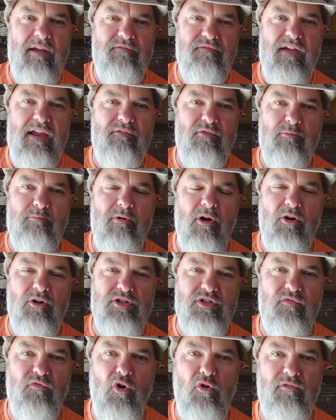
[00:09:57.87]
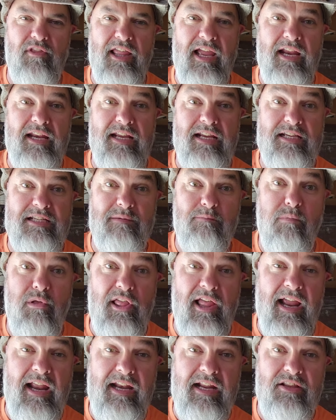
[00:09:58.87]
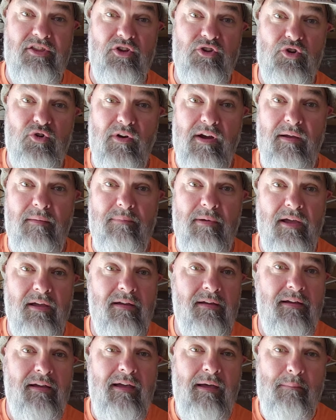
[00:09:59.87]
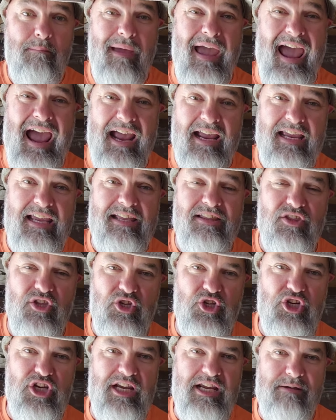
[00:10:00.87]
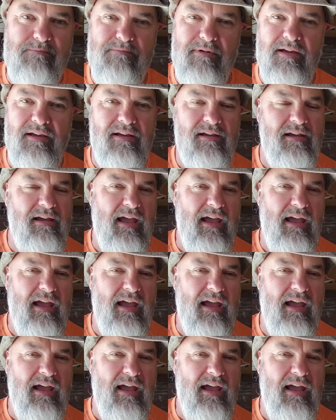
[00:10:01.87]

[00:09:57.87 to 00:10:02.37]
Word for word: of my favorite parts of overlanding is planning the trip, packing the Jeep,